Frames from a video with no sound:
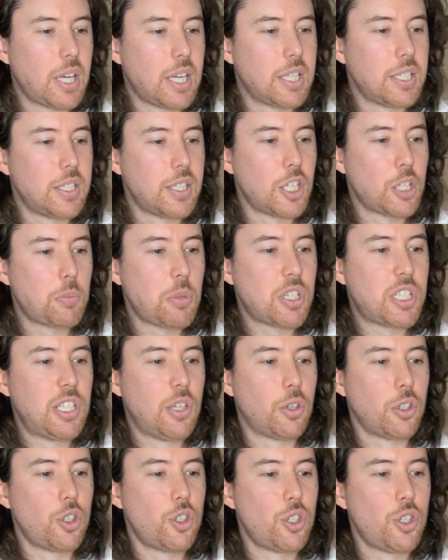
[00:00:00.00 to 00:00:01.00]
and especially
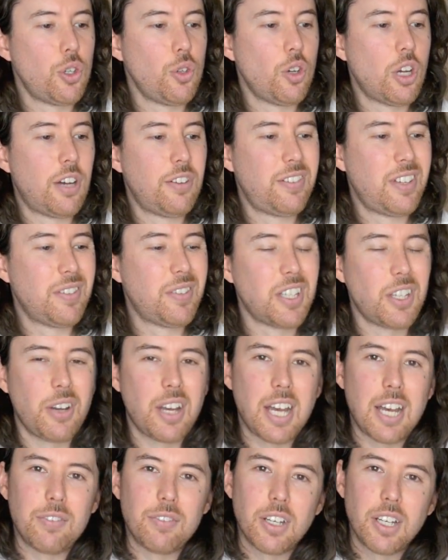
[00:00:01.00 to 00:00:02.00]
on a shoot, if I don't
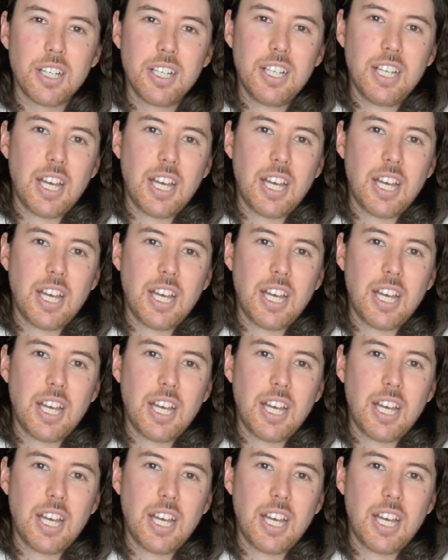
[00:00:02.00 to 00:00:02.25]
have a